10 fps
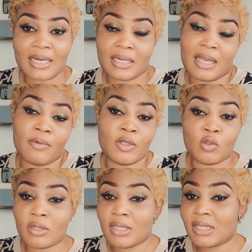I want
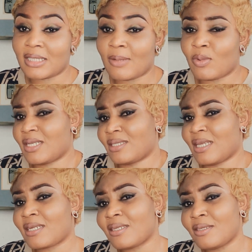to understand, what
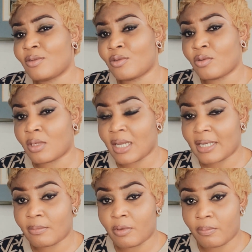exactly do you not
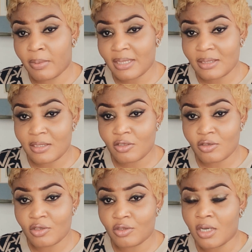like about plastic
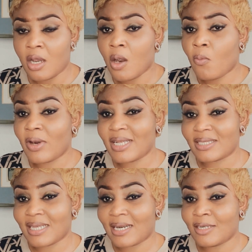surgery? What
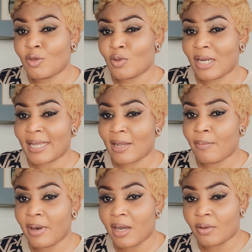exactly do you not like
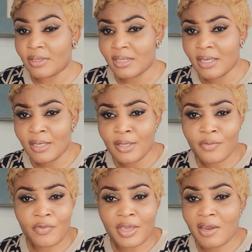about
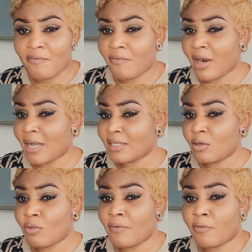taking fat
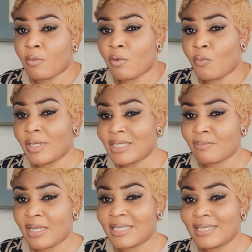away from unwanted
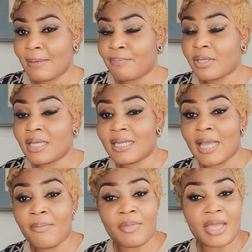places and putting
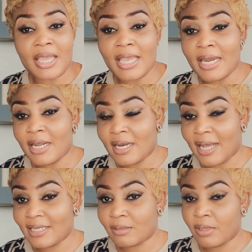them in a
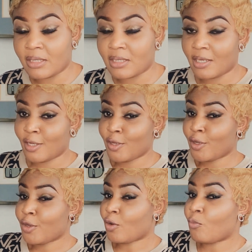nice place?
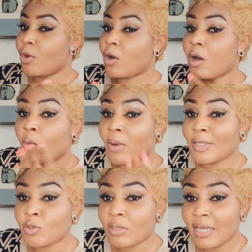We all
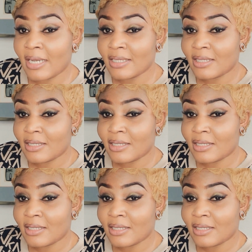want to get